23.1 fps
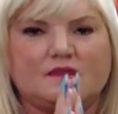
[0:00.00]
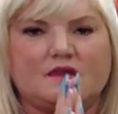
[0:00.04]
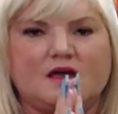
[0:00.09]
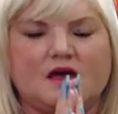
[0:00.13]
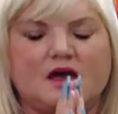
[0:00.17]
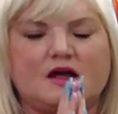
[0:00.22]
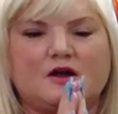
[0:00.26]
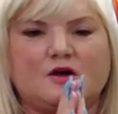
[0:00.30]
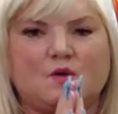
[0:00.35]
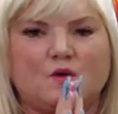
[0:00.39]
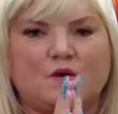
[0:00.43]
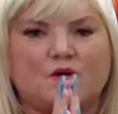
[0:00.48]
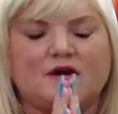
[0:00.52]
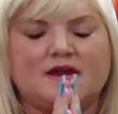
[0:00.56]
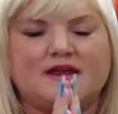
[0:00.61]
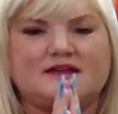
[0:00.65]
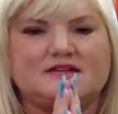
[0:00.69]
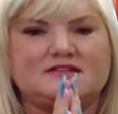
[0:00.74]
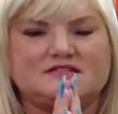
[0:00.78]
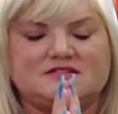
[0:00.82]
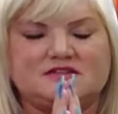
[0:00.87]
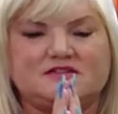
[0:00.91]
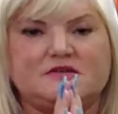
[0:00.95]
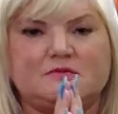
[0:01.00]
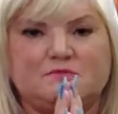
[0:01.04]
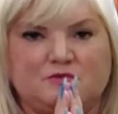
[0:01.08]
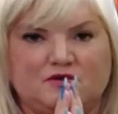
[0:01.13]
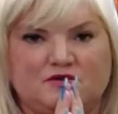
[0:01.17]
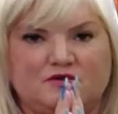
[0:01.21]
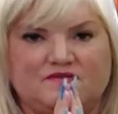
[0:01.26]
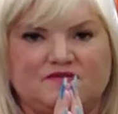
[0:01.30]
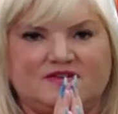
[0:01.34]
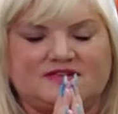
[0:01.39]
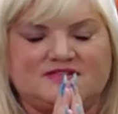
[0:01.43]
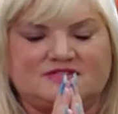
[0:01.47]
According to the
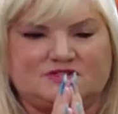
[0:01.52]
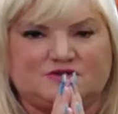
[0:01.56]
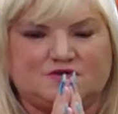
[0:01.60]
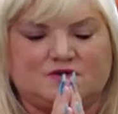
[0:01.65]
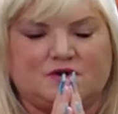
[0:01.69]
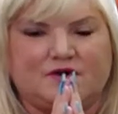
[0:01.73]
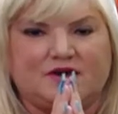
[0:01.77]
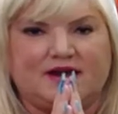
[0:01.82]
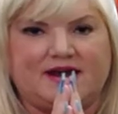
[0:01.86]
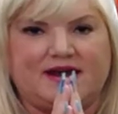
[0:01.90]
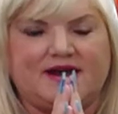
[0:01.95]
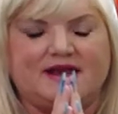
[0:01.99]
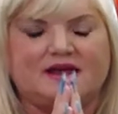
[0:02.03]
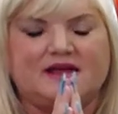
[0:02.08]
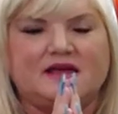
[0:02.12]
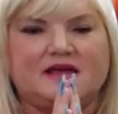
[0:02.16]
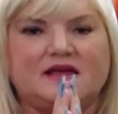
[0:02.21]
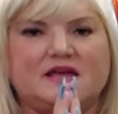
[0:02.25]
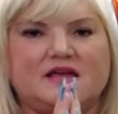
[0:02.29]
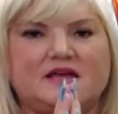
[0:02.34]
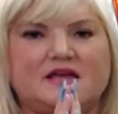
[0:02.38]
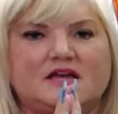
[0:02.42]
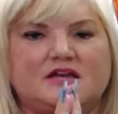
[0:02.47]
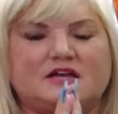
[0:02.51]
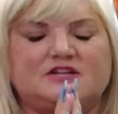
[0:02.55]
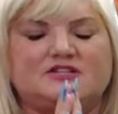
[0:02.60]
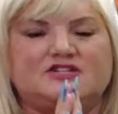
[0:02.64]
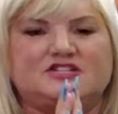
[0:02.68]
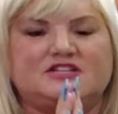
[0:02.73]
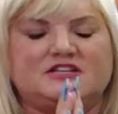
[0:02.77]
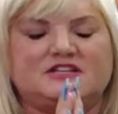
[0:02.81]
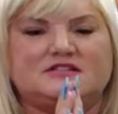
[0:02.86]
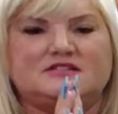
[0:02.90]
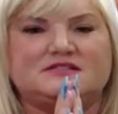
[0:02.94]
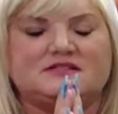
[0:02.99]
movie story,
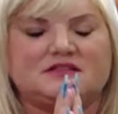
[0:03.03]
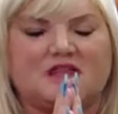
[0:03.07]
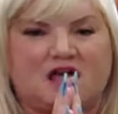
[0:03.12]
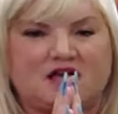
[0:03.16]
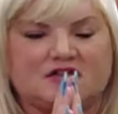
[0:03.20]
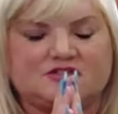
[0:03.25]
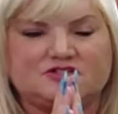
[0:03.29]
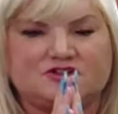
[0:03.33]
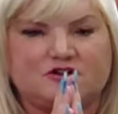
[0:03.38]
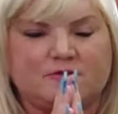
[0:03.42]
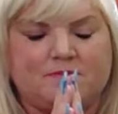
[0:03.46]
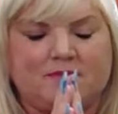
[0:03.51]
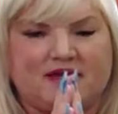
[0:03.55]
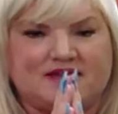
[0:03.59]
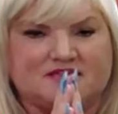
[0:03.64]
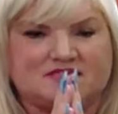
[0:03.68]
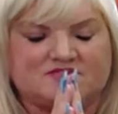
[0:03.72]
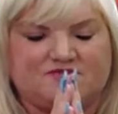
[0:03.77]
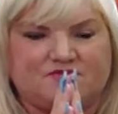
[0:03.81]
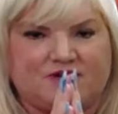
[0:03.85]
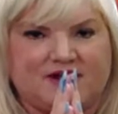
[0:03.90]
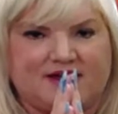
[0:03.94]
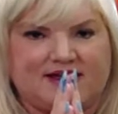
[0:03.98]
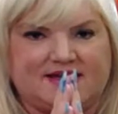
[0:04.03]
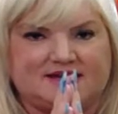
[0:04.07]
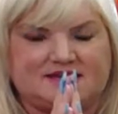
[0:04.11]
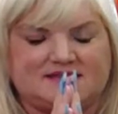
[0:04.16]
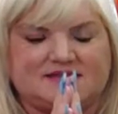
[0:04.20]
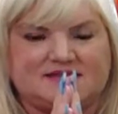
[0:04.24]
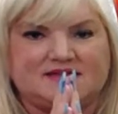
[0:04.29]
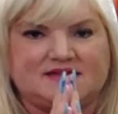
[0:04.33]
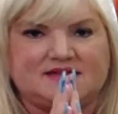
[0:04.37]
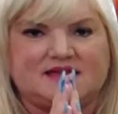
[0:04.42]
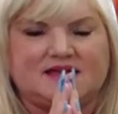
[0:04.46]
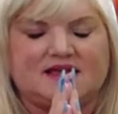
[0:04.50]
she's lost her best
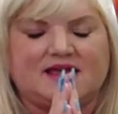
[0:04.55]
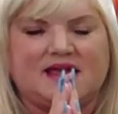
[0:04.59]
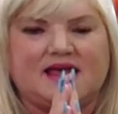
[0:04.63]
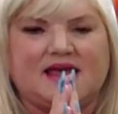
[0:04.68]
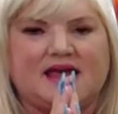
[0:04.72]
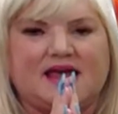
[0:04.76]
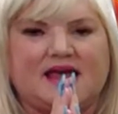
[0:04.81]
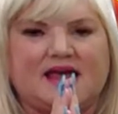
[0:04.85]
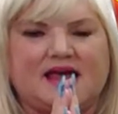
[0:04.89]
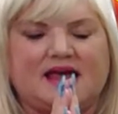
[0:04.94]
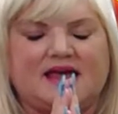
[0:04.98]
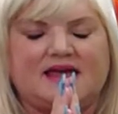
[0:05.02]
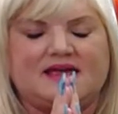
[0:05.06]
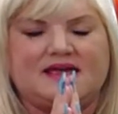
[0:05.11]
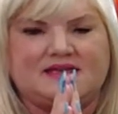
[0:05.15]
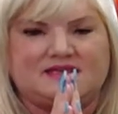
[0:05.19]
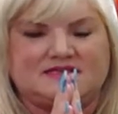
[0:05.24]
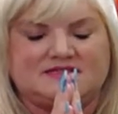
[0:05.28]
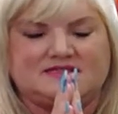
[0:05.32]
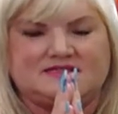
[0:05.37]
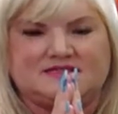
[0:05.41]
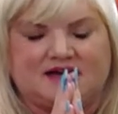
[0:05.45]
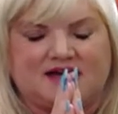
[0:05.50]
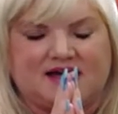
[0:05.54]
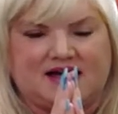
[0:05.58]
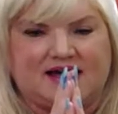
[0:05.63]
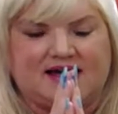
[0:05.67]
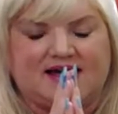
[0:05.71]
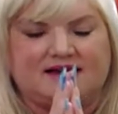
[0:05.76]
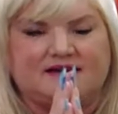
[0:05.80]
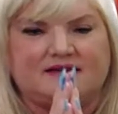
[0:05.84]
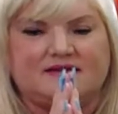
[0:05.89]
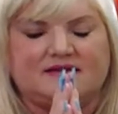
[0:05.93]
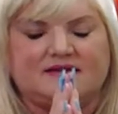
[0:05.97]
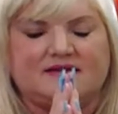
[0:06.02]
friend, he's
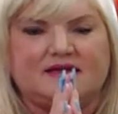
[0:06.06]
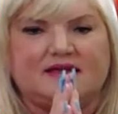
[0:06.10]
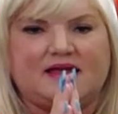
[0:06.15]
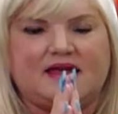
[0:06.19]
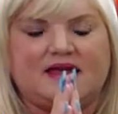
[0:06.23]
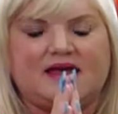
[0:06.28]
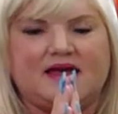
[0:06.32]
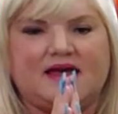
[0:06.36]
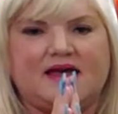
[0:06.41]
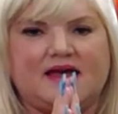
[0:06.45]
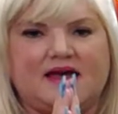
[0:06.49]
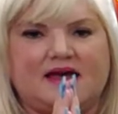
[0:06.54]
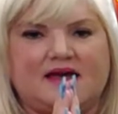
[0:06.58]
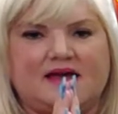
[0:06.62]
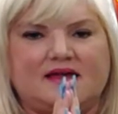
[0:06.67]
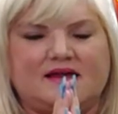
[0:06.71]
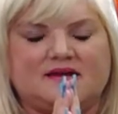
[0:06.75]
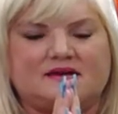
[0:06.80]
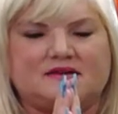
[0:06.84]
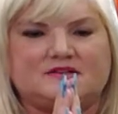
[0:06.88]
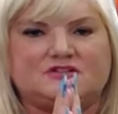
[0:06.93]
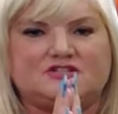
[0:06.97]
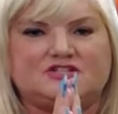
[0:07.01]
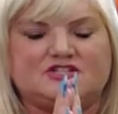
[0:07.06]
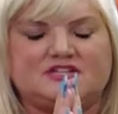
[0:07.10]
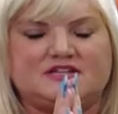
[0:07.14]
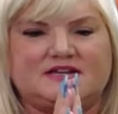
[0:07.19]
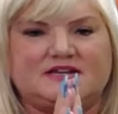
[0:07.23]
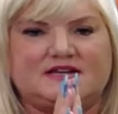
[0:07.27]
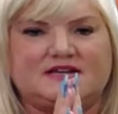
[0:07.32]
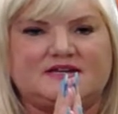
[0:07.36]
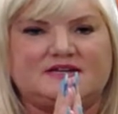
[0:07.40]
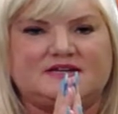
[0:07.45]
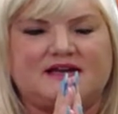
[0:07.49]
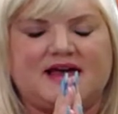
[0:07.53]
died, and
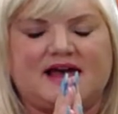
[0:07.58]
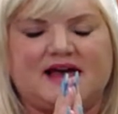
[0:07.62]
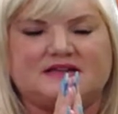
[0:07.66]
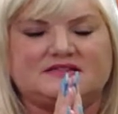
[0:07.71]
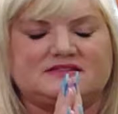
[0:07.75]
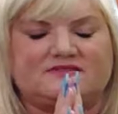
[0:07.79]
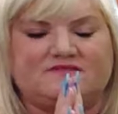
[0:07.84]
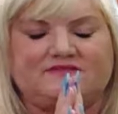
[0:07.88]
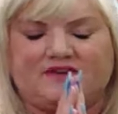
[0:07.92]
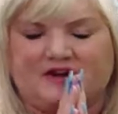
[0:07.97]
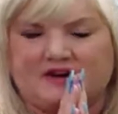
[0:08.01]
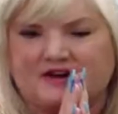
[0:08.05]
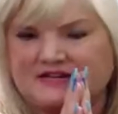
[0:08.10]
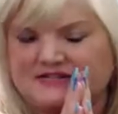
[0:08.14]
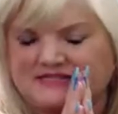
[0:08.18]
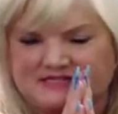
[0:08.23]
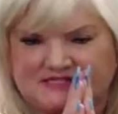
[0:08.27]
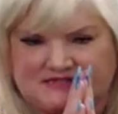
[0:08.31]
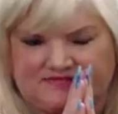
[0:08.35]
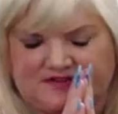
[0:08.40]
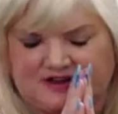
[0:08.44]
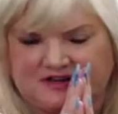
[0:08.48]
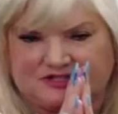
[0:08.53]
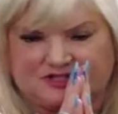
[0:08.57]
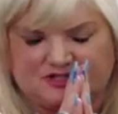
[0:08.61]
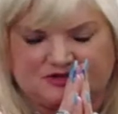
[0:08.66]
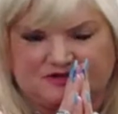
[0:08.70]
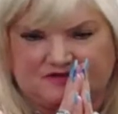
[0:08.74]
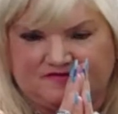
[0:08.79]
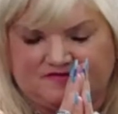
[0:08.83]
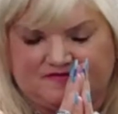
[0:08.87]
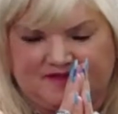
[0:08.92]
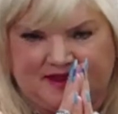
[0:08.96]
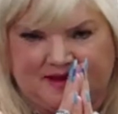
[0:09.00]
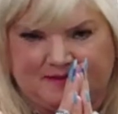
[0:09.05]
she has a very
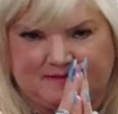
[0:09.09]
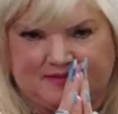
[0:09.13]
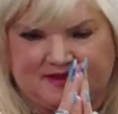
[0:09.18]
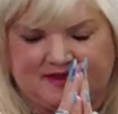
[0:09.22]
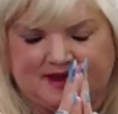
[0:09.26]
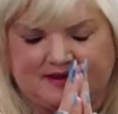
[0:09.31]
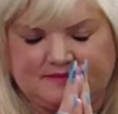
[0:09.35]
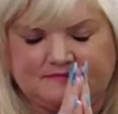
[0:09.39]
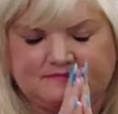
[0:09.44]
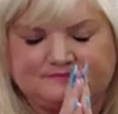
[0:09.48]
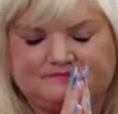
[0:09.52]
dysfunctional family,